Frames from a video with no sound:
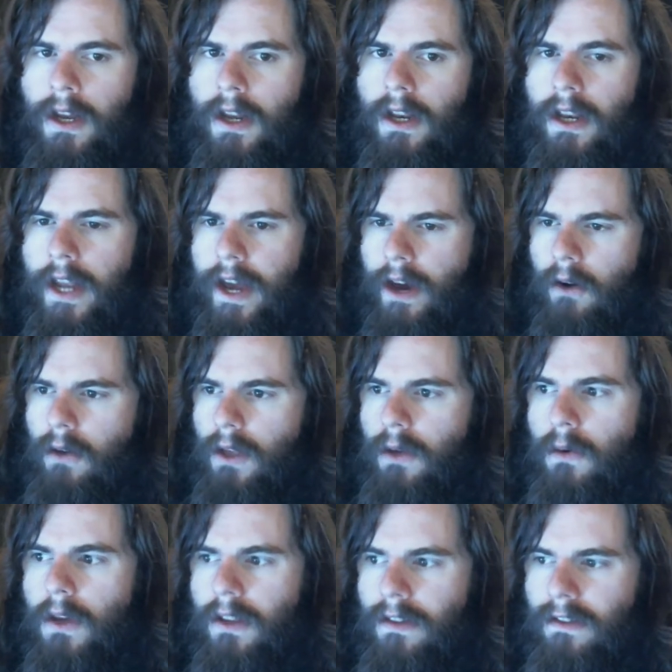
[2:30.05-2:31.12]
Now,
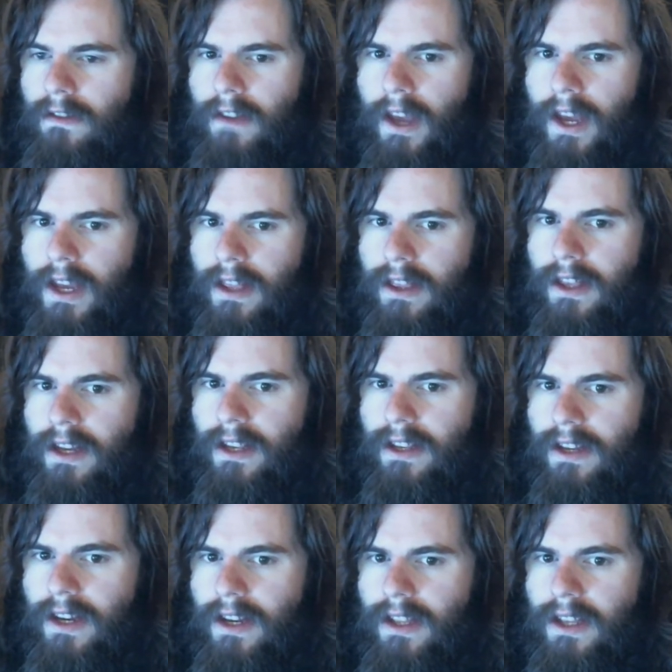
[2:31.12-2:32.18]
you can say
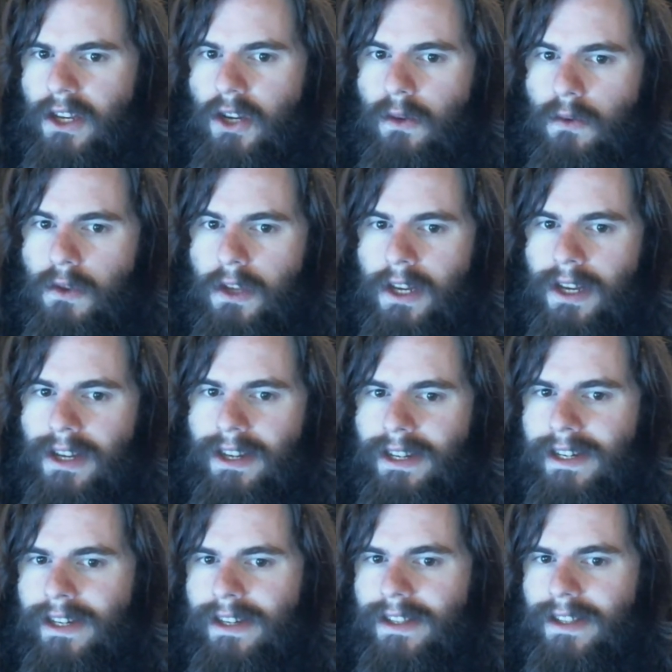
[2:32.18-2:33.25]
that uh, that you think
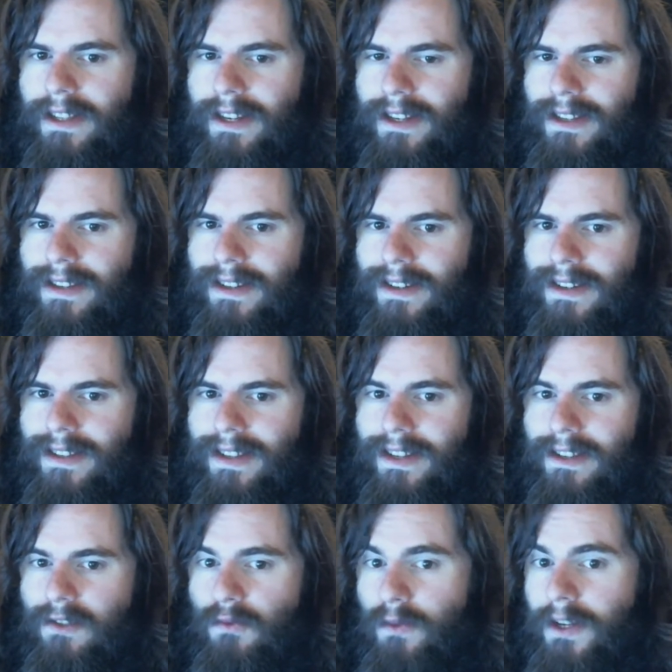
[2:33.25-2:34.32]
that uh,
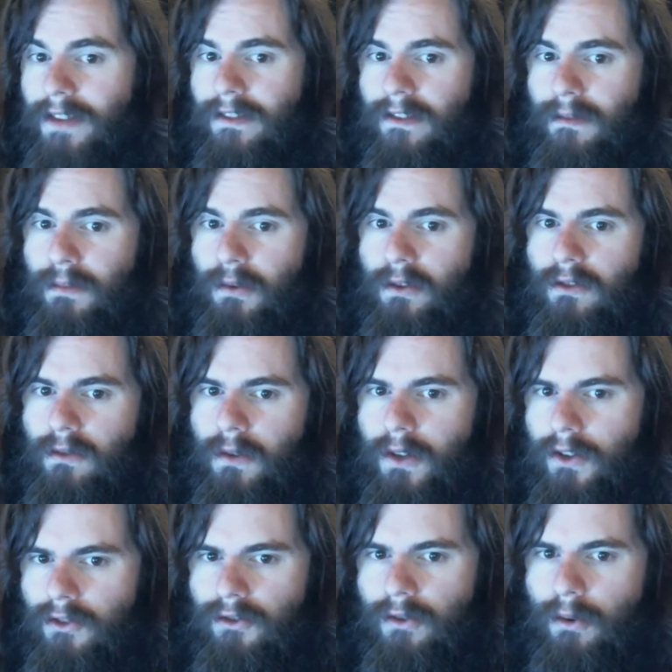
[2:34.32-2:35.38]
that it's reasonable to
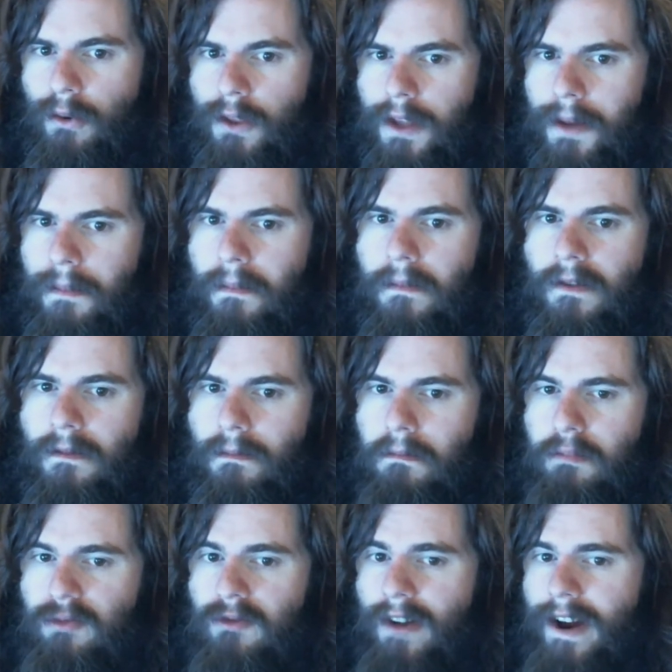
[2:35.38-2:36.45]
control them
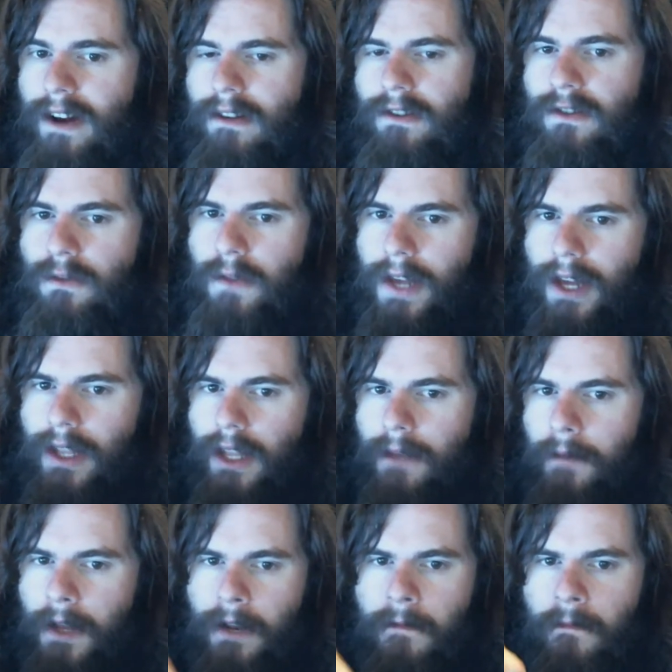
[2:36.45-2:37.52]
prior to that
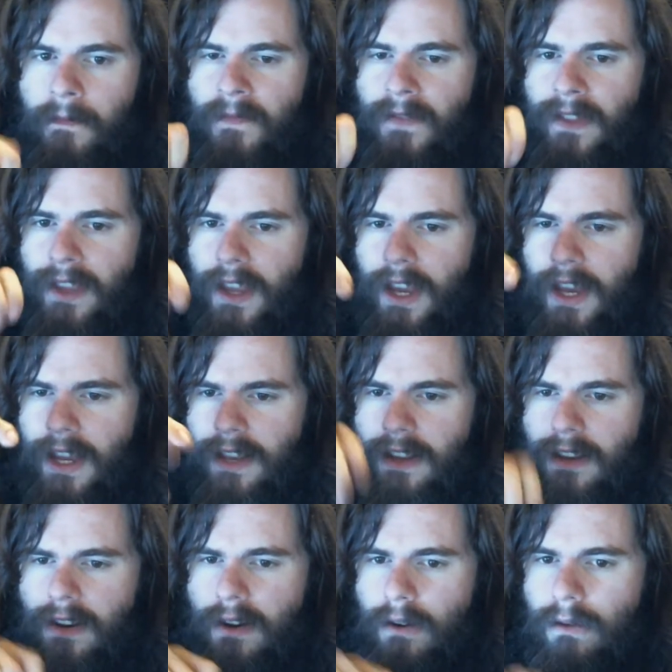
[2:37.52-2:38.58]
limit. And
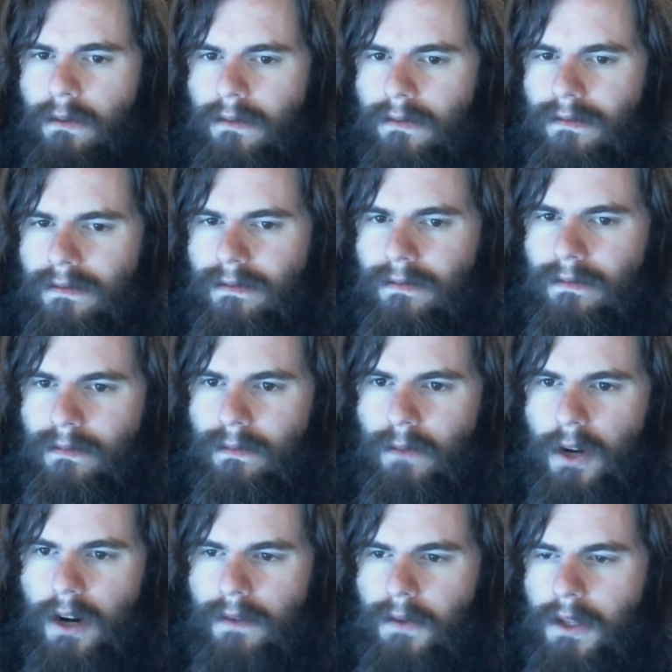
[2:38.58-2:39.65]
you know,
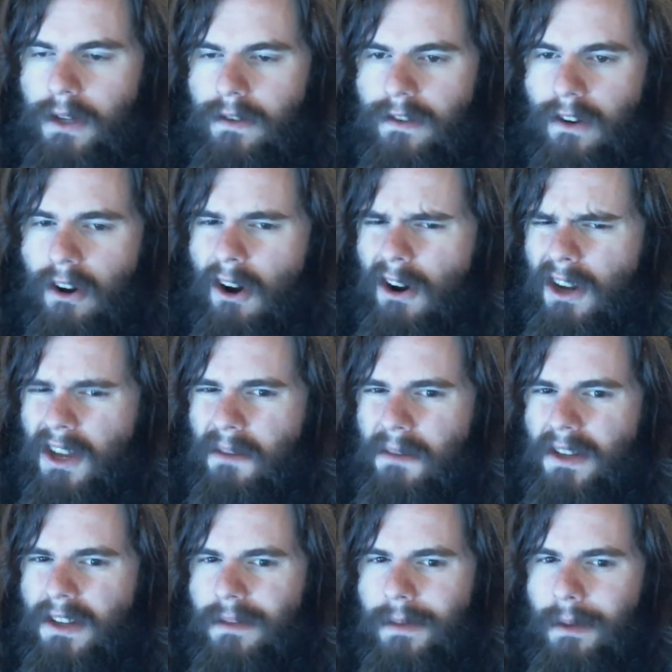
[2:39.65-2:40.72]
whatever, there's an
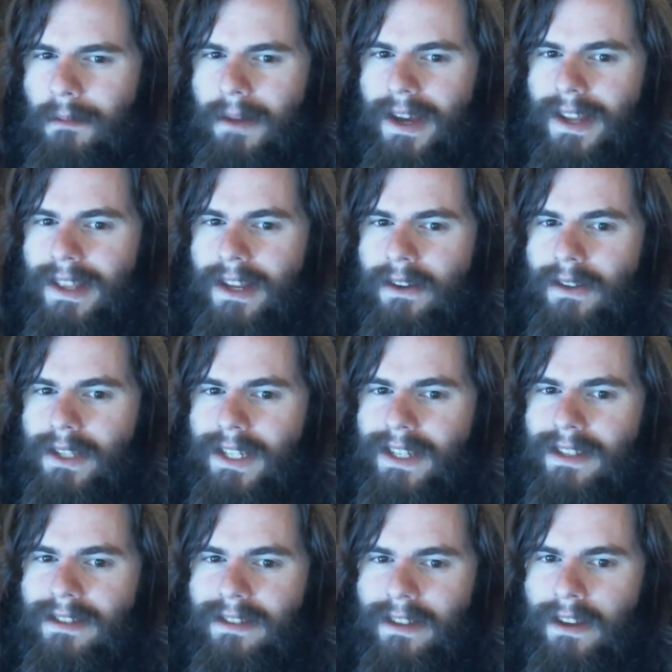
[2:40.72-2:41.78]
argument to be made there at
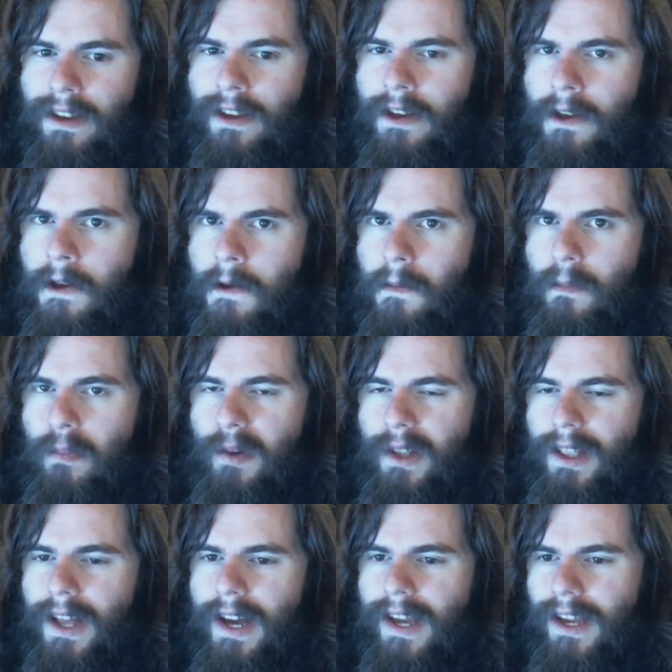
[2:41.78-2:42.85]
least.
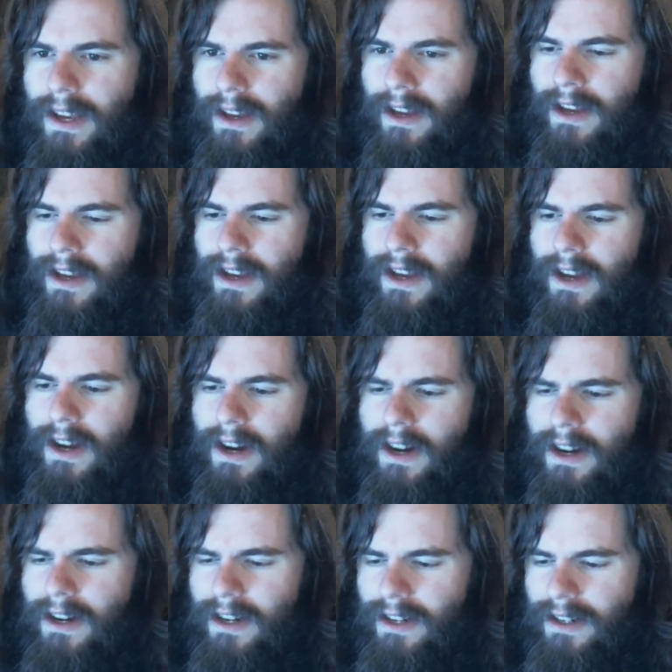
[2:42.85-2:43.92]
But like
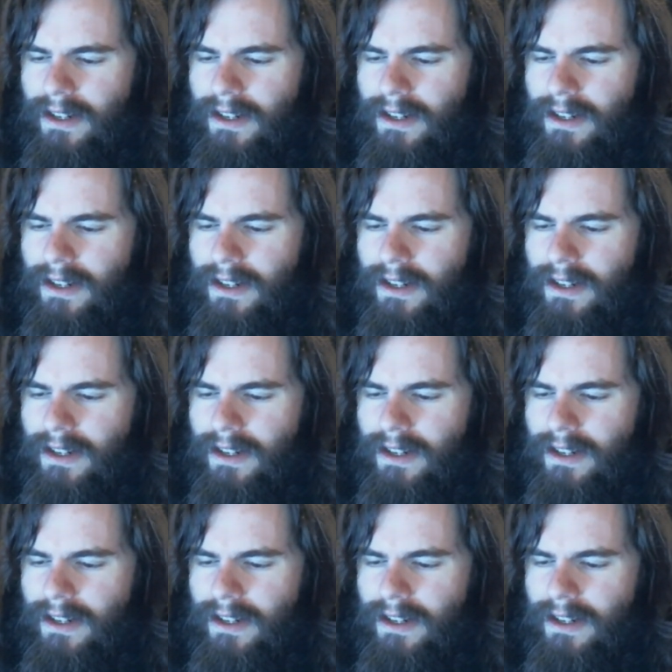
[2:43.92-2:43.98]
uh